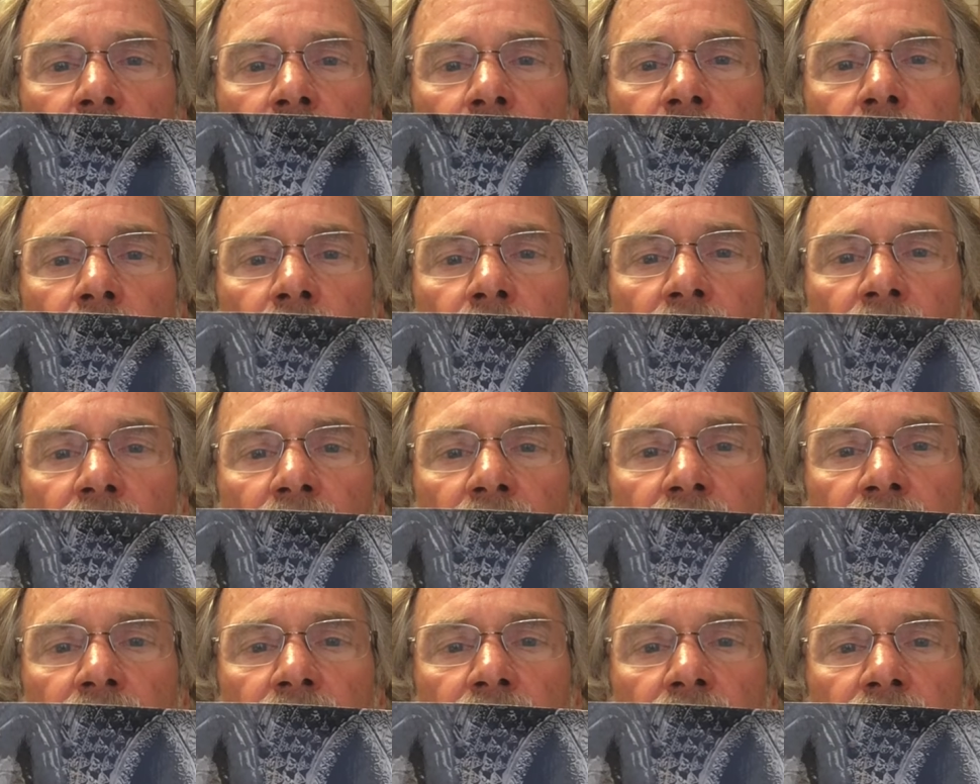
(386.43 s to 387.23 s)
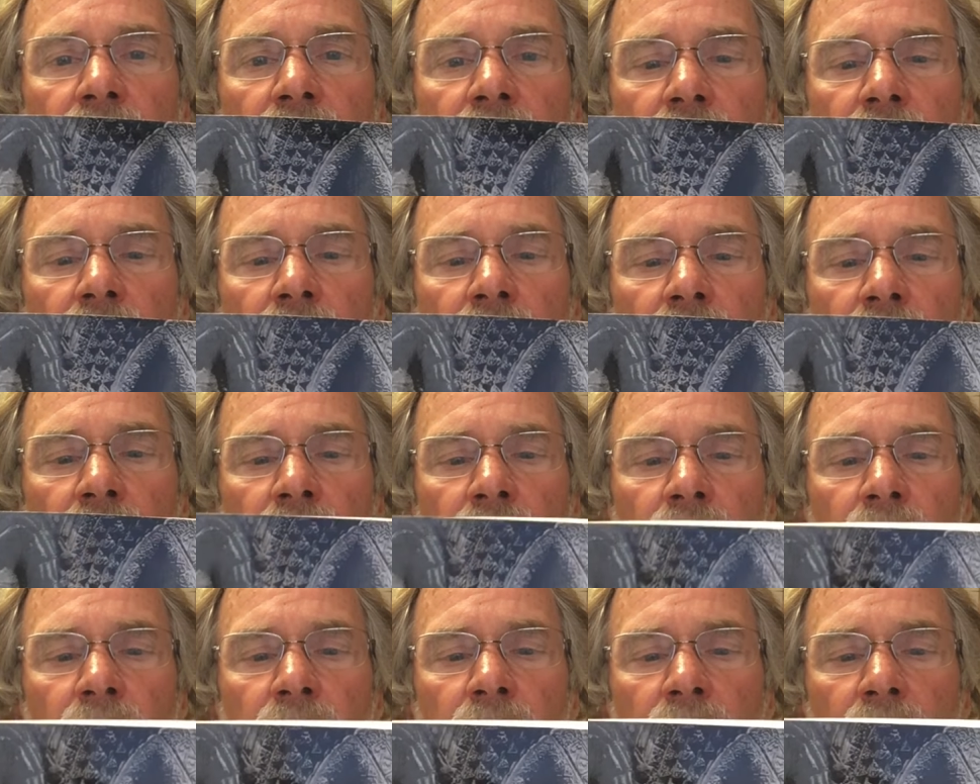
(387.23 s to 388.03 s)
by
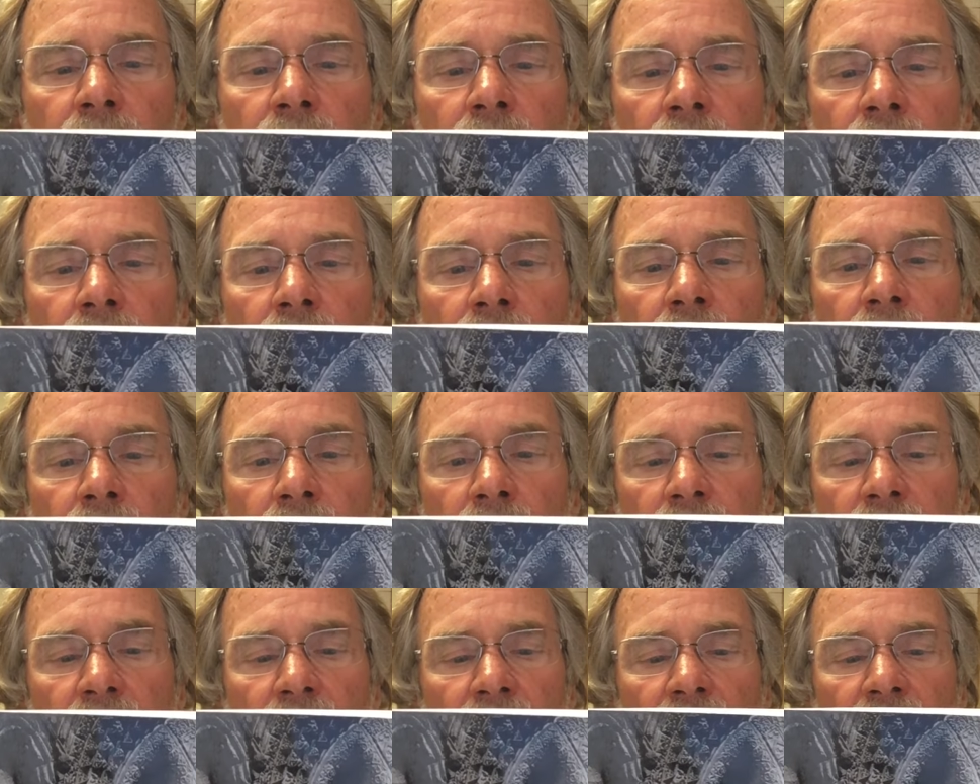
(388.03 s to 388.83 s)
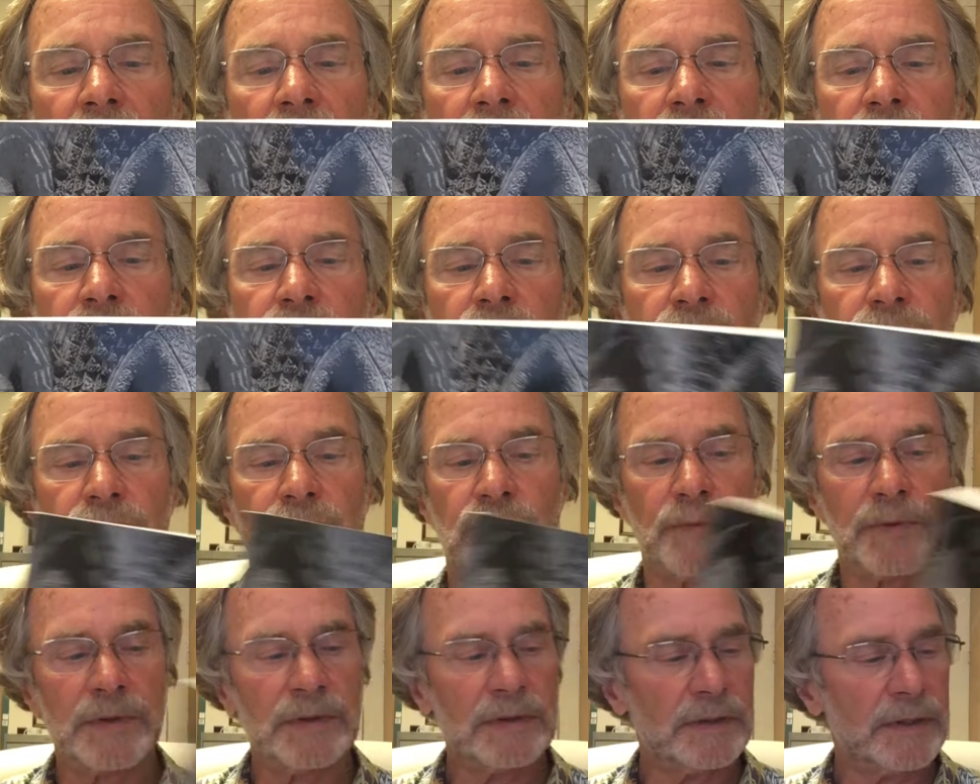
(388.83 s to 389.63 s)
a guy
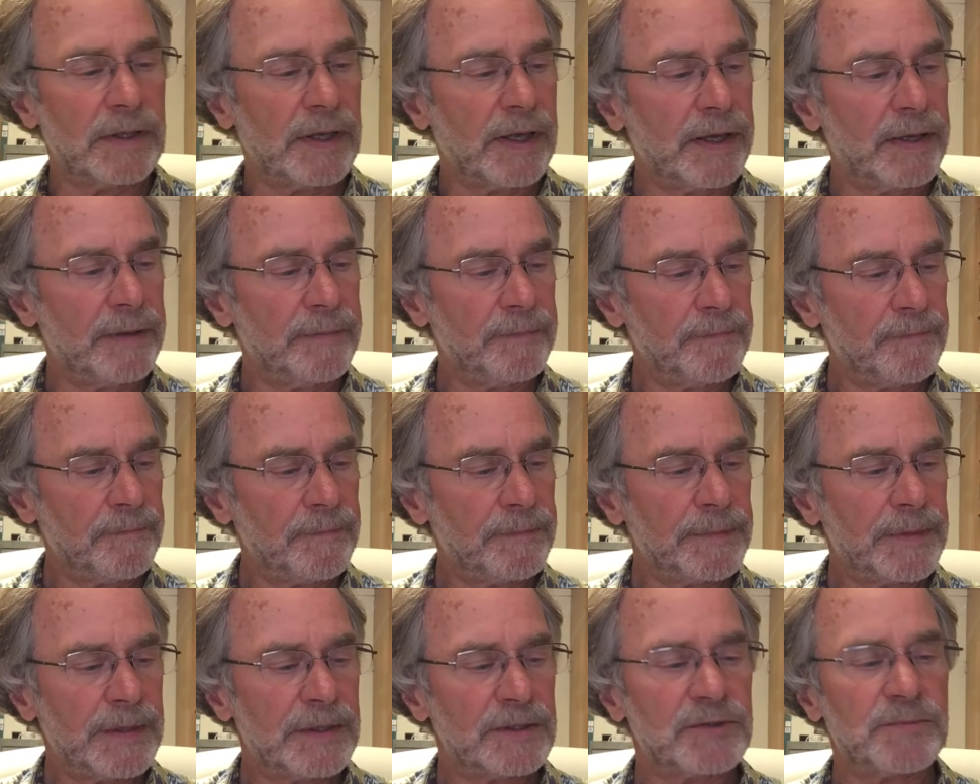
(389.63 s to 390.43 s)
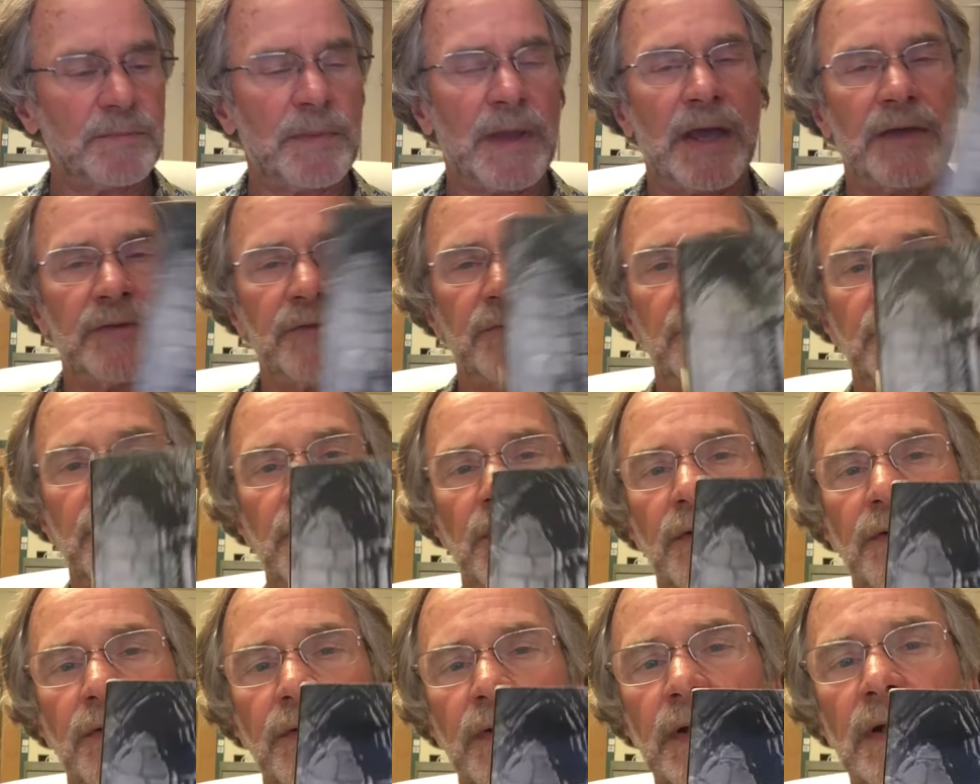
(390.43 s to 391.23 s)
whose real name is Matthew
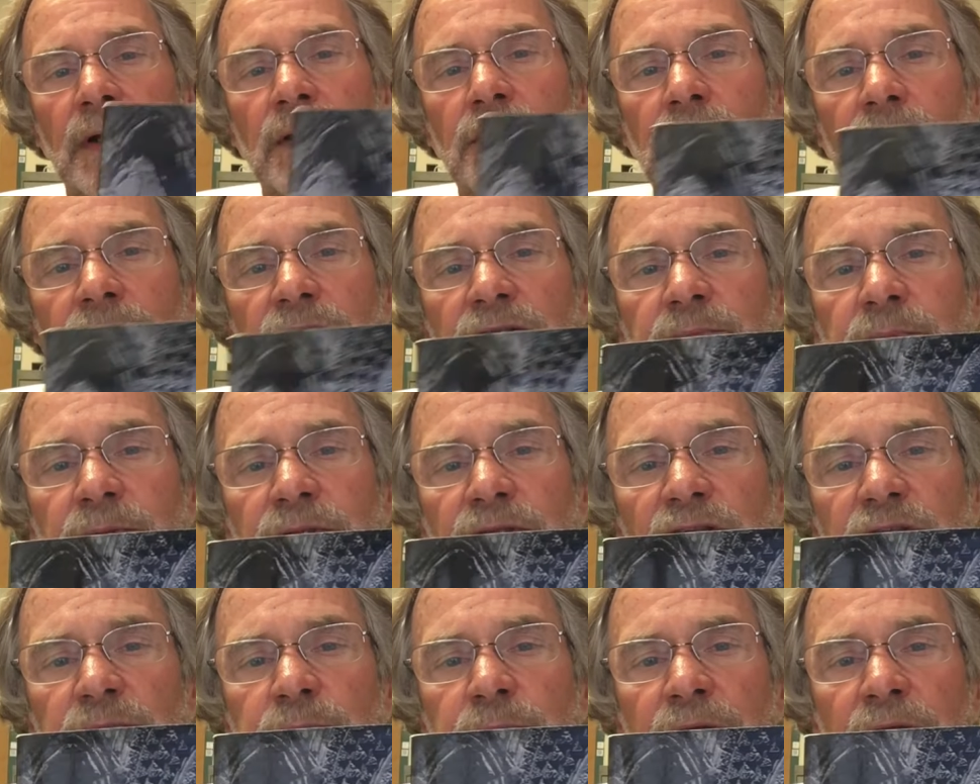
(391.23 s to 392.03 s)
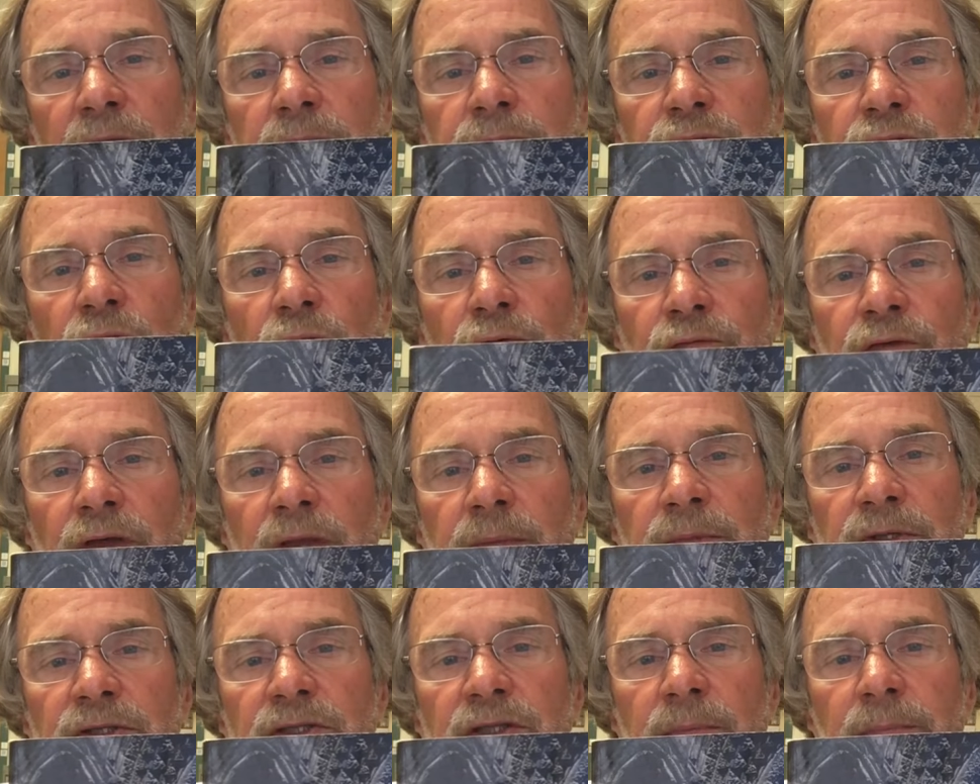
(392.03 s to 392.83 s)
Gregory Lewis, but this becomes so
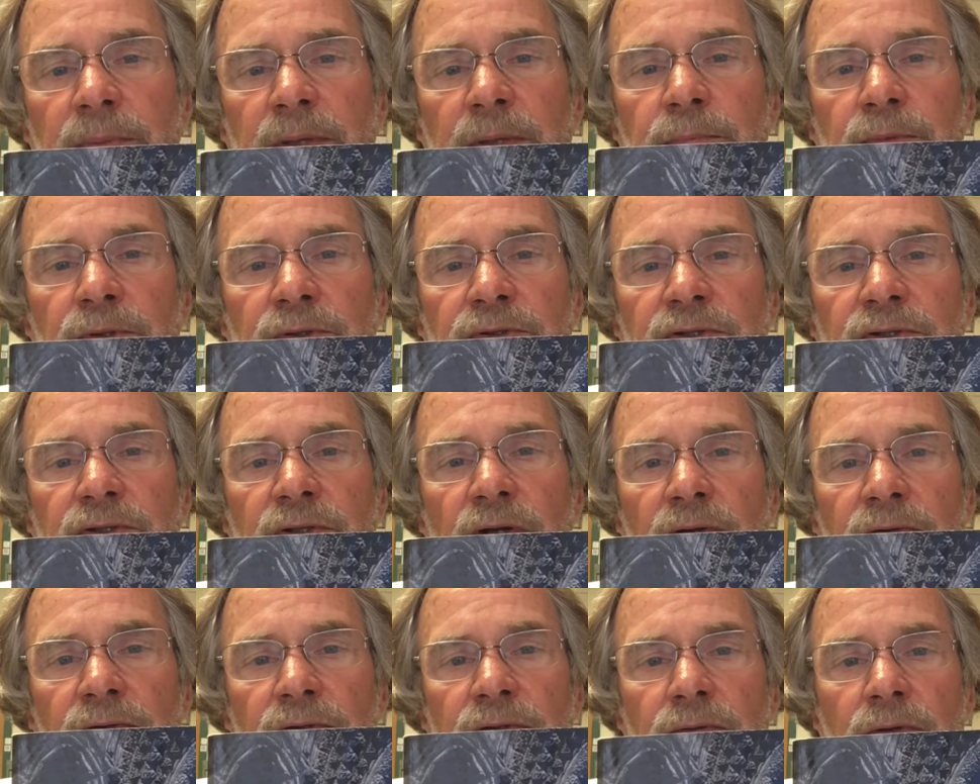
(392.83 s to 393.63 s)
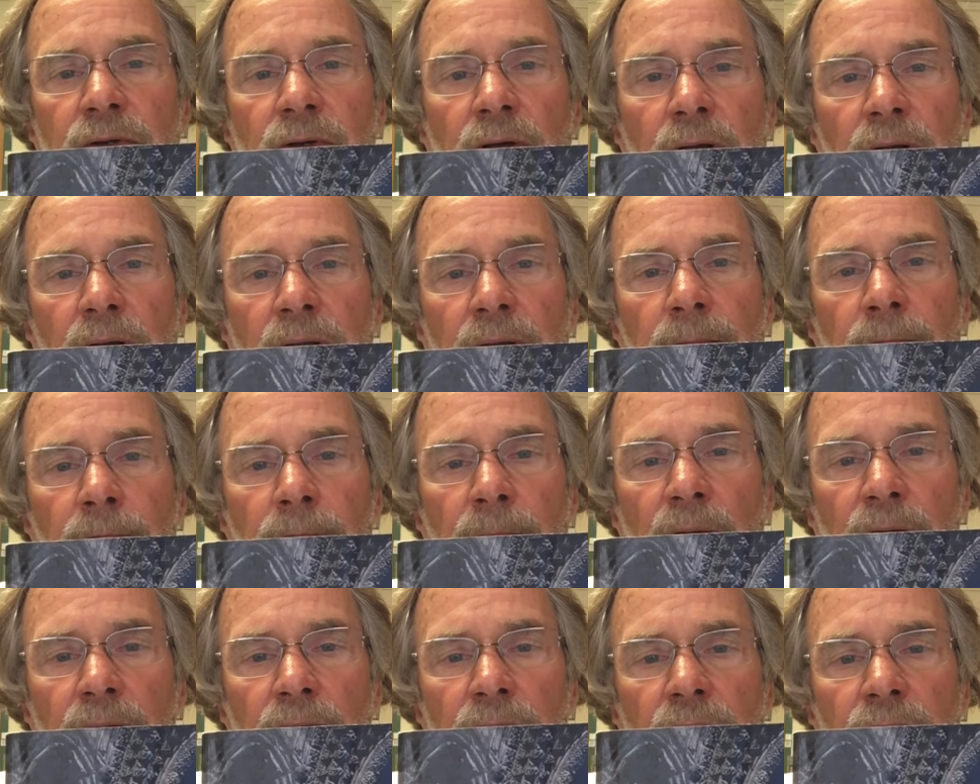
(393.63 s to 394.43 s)
famous that people start to call him
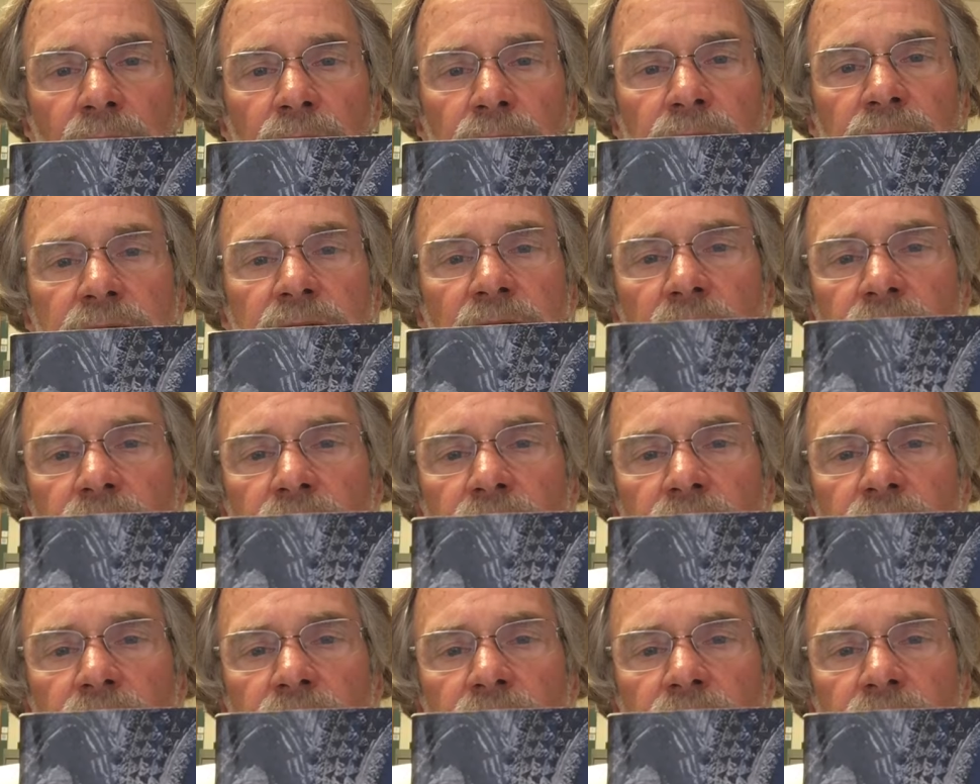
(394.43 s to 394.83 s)
Monk Lewis.